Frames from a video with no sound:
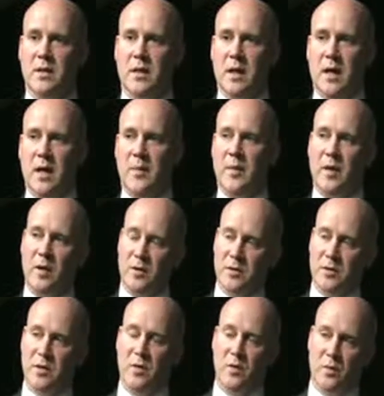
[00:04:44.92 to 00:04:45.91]
It
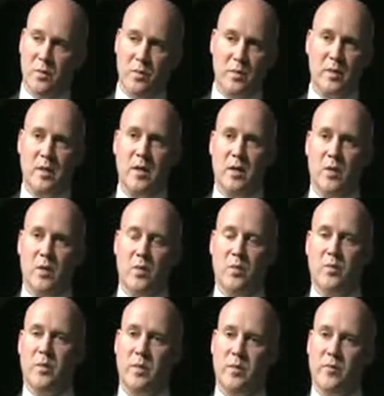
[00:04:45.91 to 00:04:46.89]
also, you know,
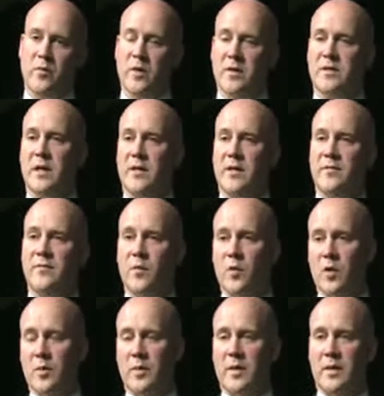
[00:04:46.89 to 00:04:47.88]
the real estate
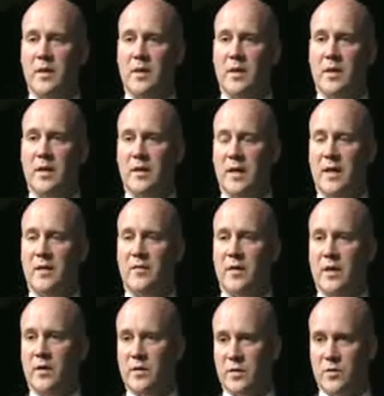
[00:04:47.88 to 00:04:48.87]
forum at the end of the
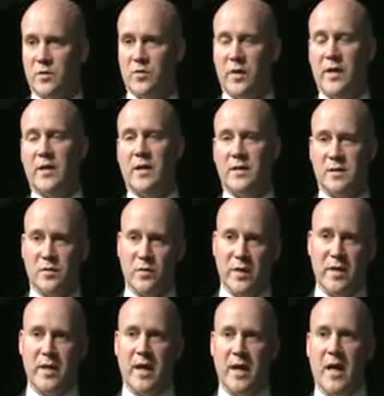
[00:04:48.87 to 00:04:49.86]
year is great as a
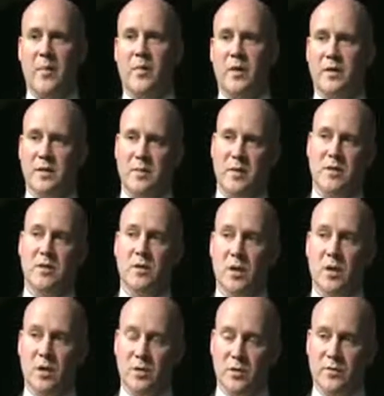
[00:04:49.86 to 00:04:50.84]
recap, and it's a much
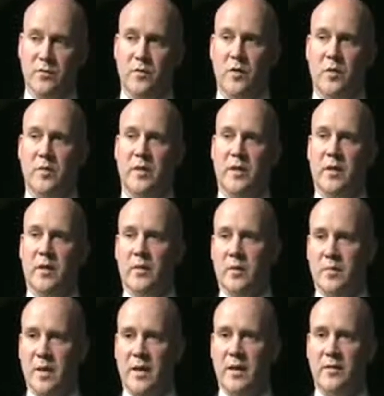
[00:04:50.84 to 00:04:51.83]
larger forum dealing with
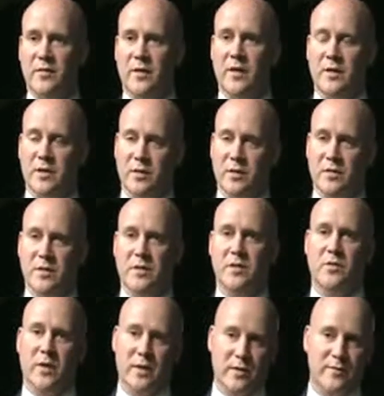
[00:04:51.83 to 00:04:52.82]
many different issues. It's
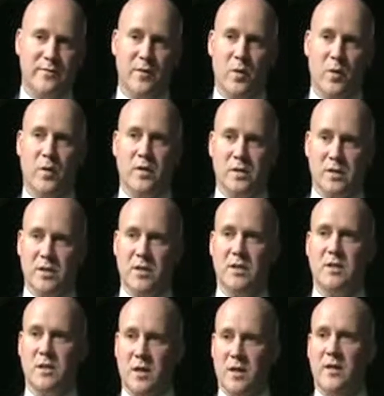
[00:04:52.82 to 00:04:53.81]
great to focus
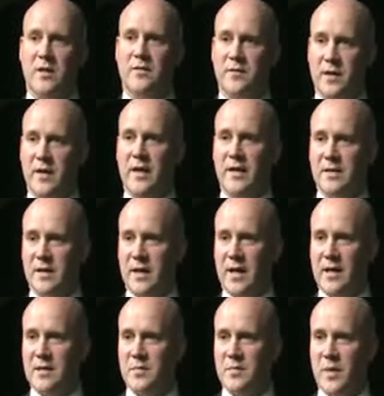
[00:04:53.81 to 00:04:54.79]
just on the financing
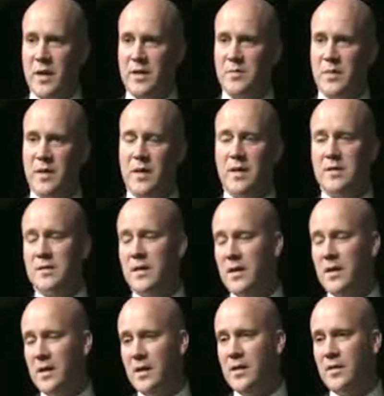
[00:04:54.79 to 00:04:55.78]
aspects because
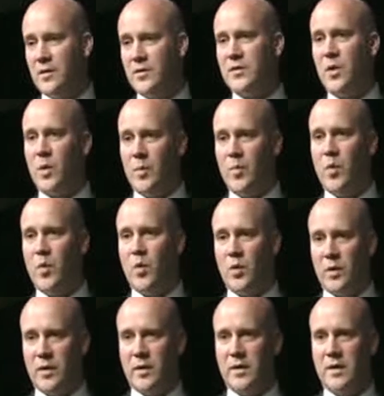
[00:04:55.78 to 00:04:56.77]
they're so
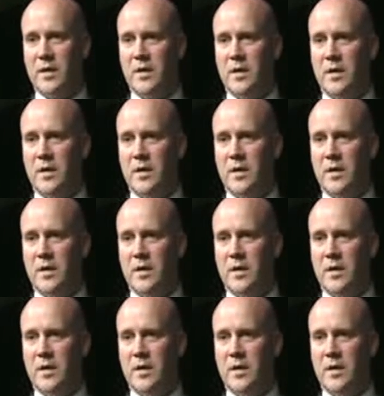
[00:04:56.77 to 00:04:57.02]
important